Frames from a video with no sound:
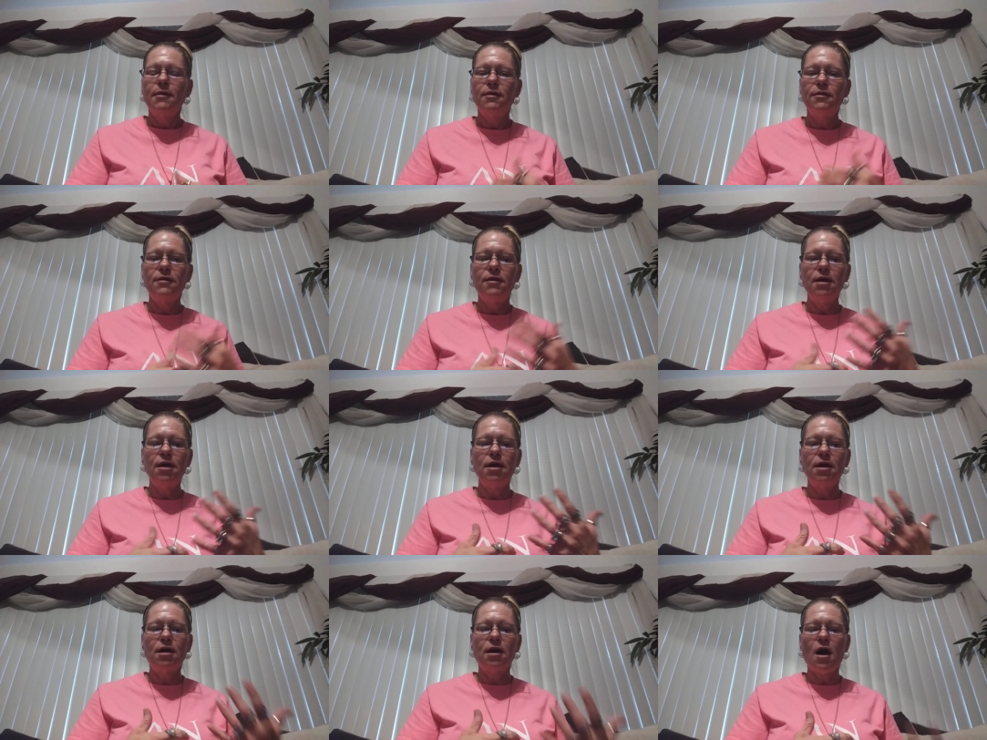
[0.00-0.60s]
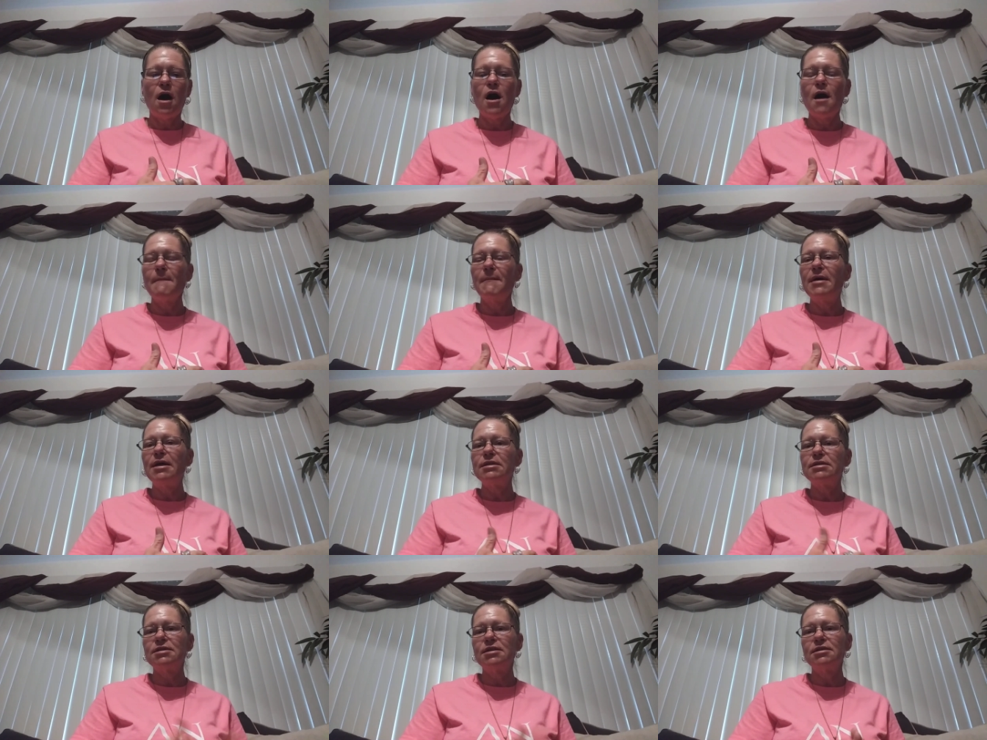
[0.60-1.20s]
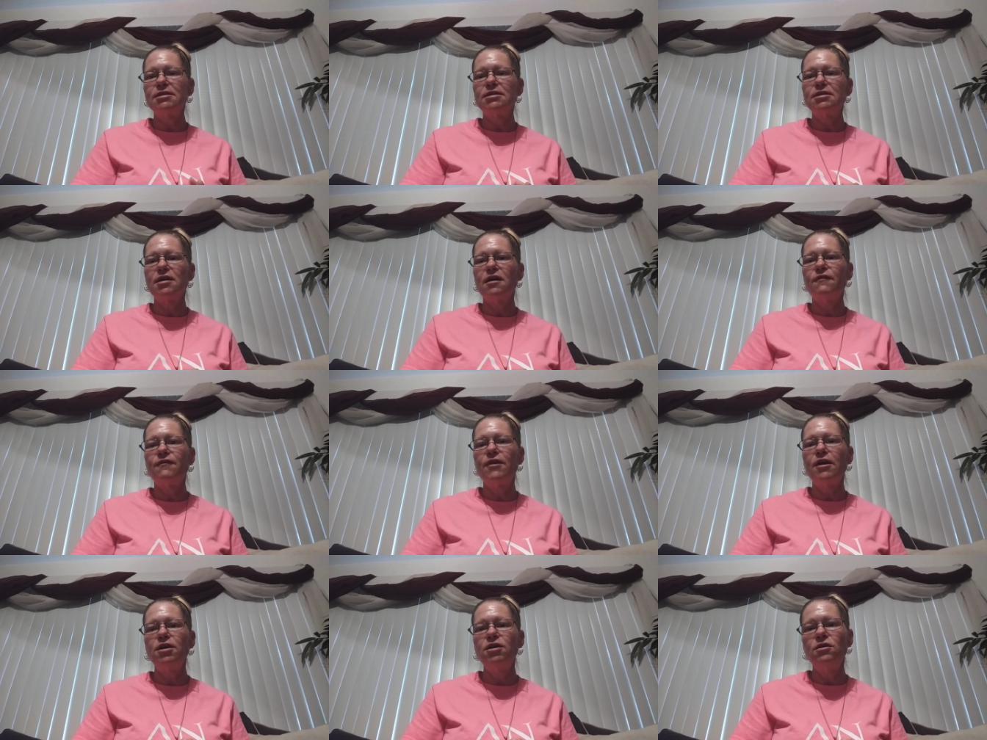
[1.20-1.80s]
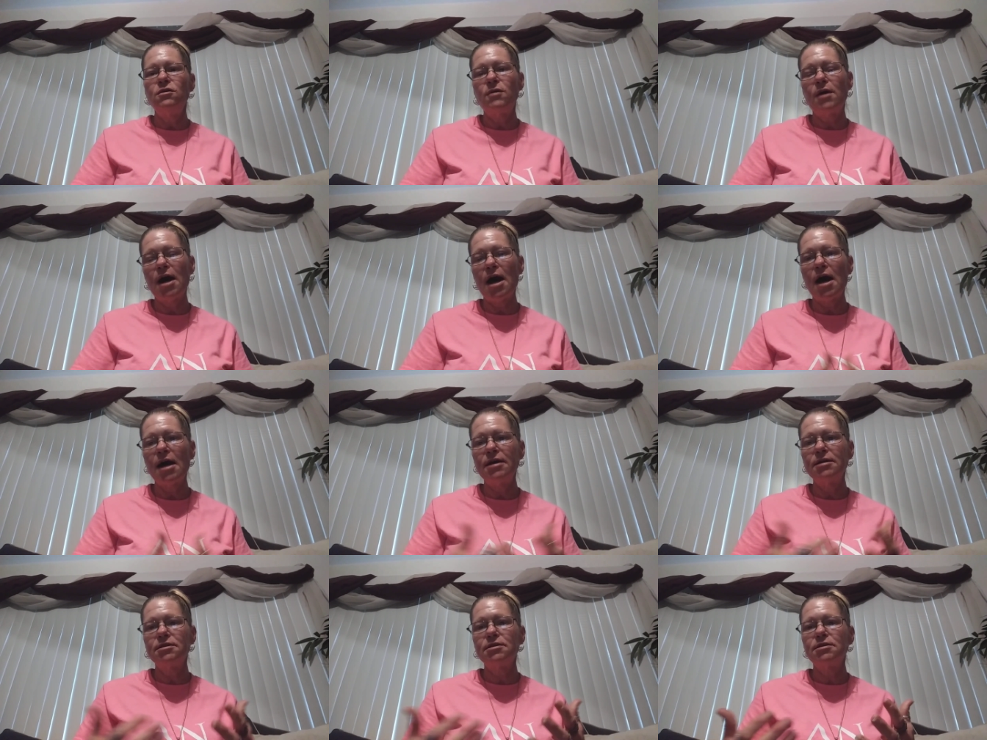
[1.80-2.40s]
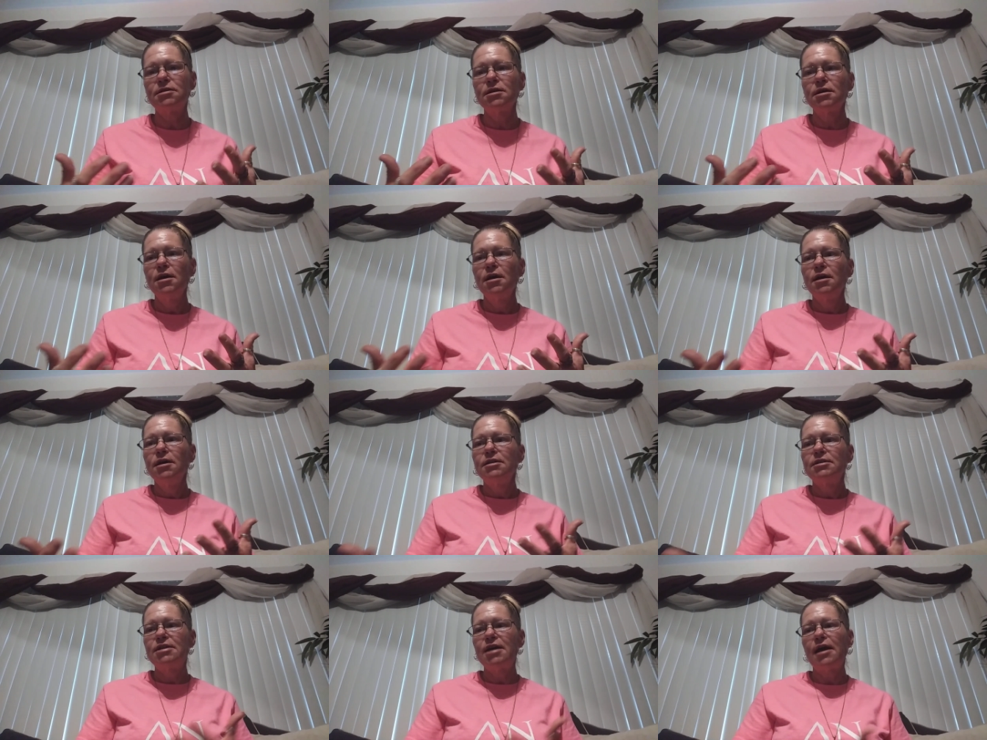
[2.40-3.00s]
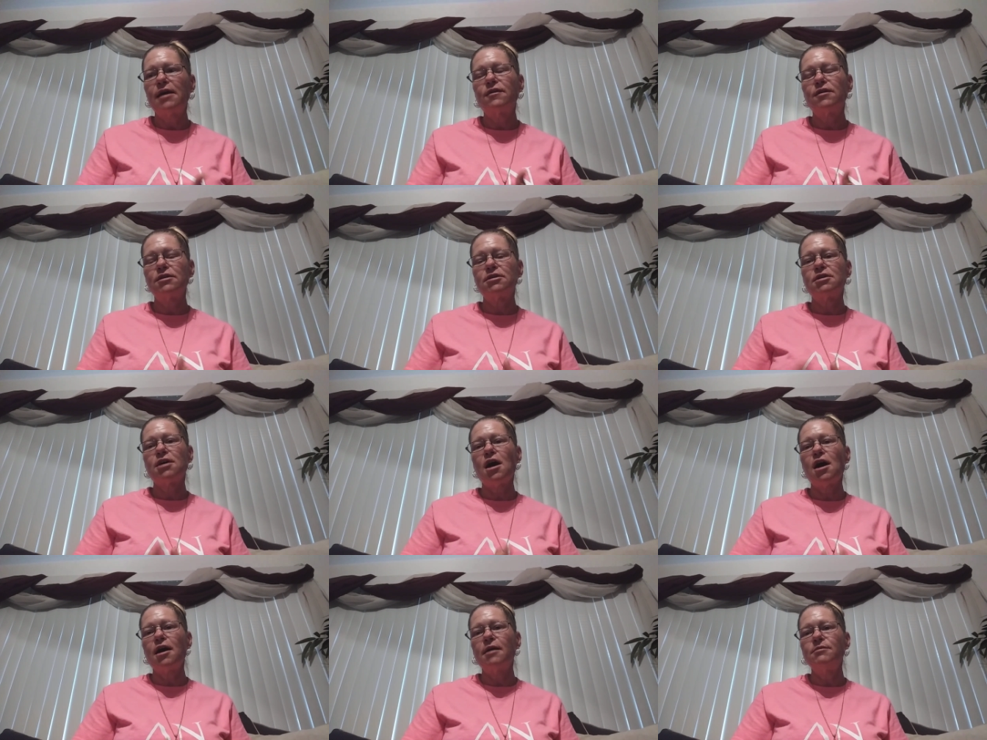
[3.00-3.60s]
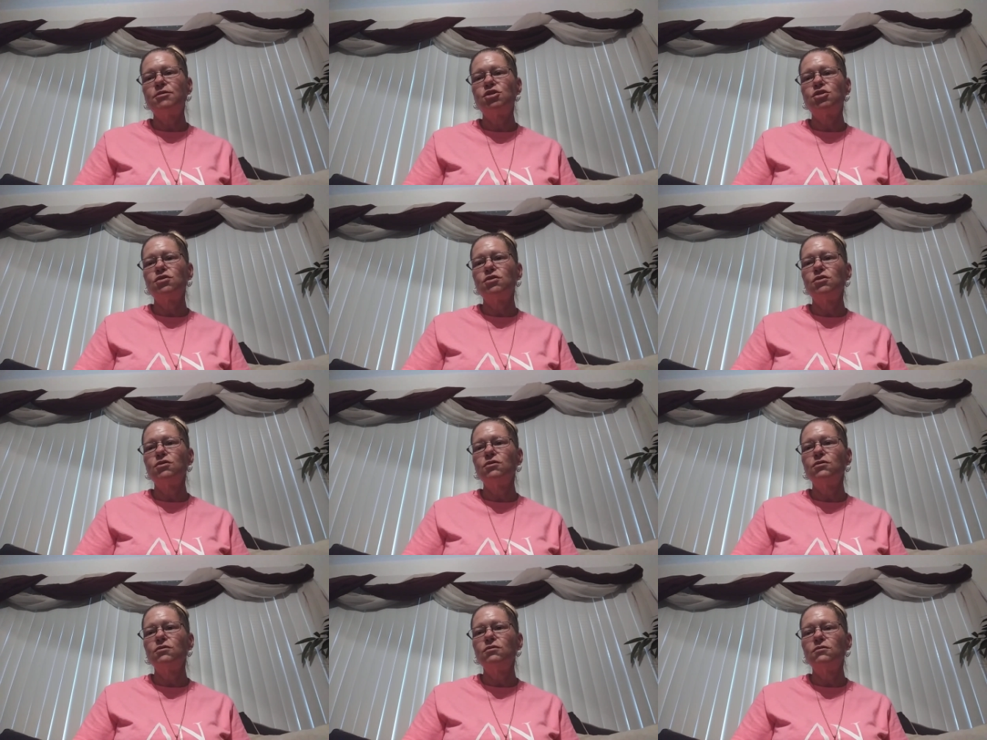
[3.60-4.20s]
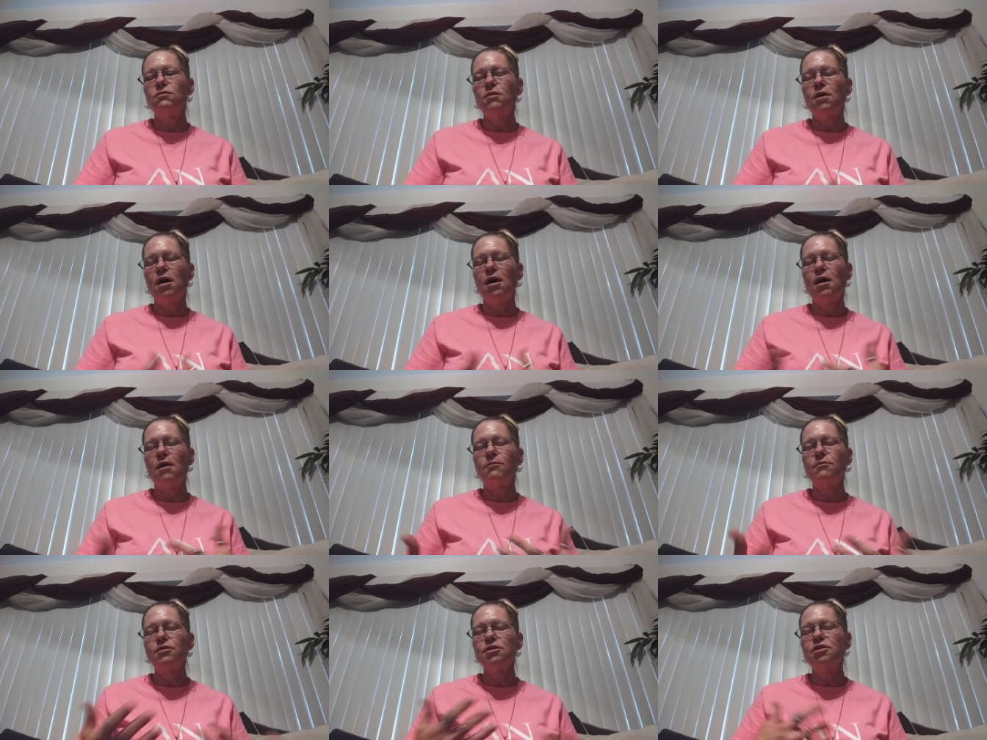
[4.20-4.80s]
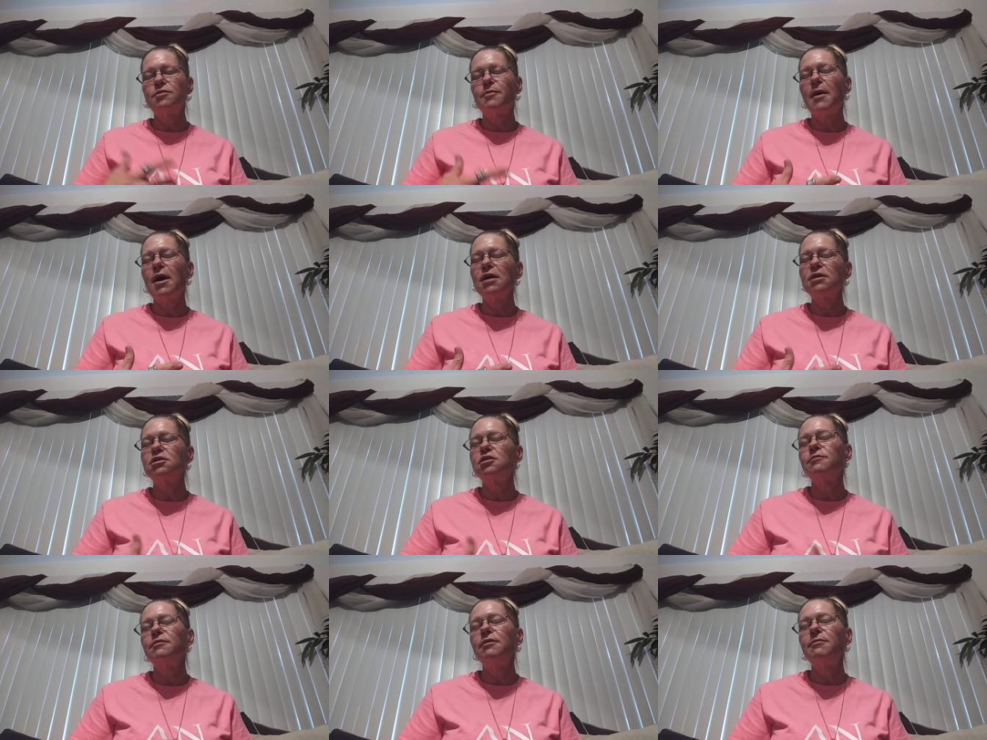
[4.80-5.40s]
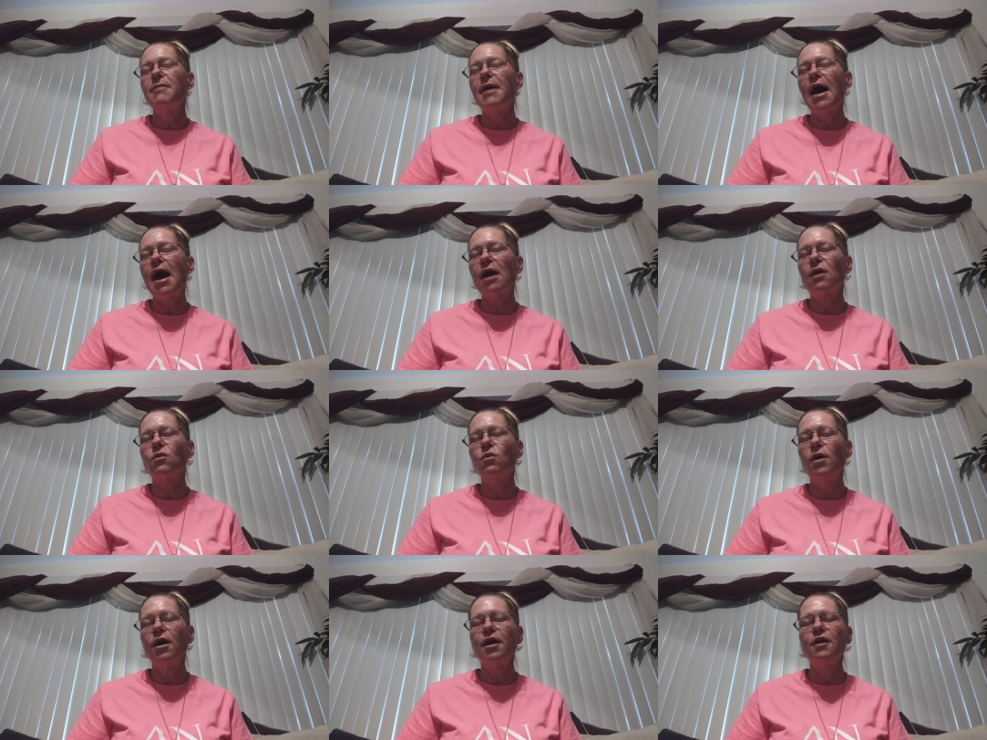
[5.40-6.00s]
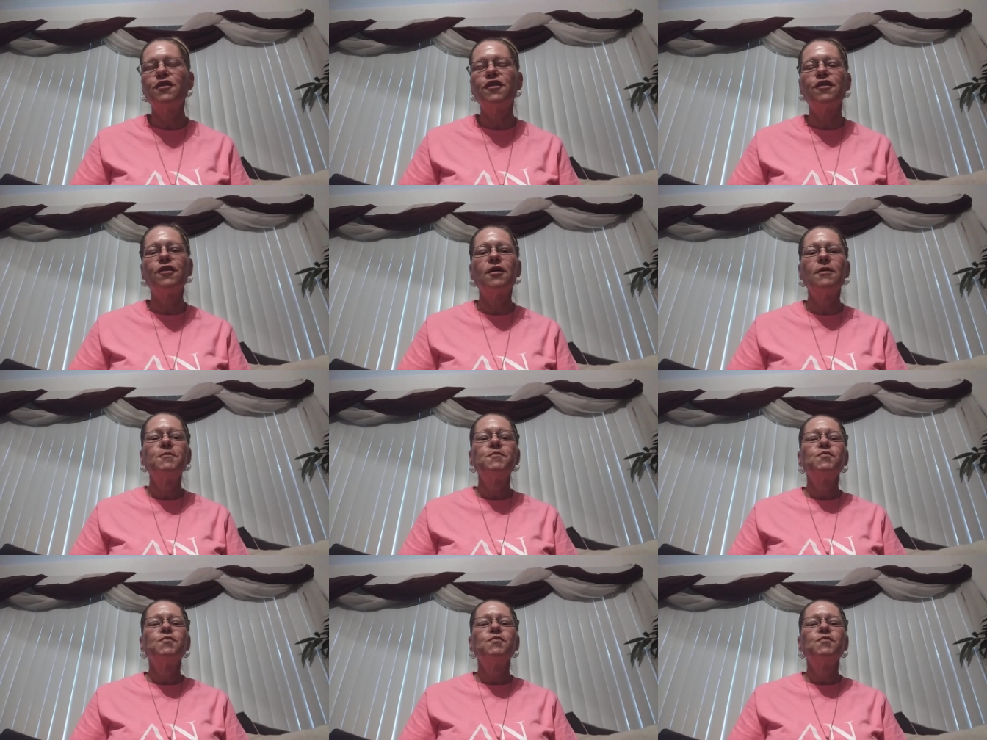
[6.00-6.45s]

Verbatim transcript: the comments and stuff that you guys take the time to um, respond to me back with.